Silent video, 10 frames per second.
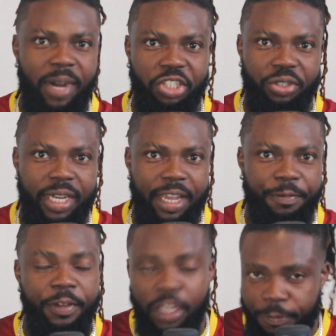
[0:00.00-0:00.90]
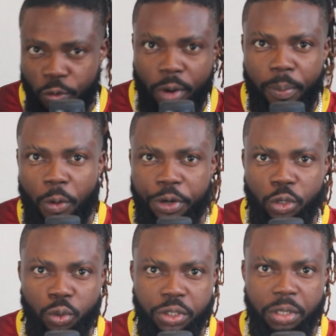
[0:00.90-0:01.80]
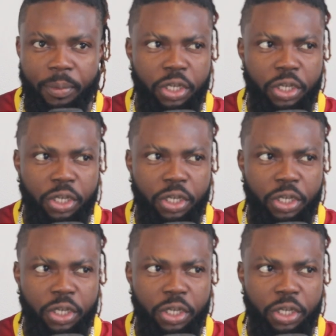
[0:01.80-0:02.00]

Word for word: battery life if you're a power user.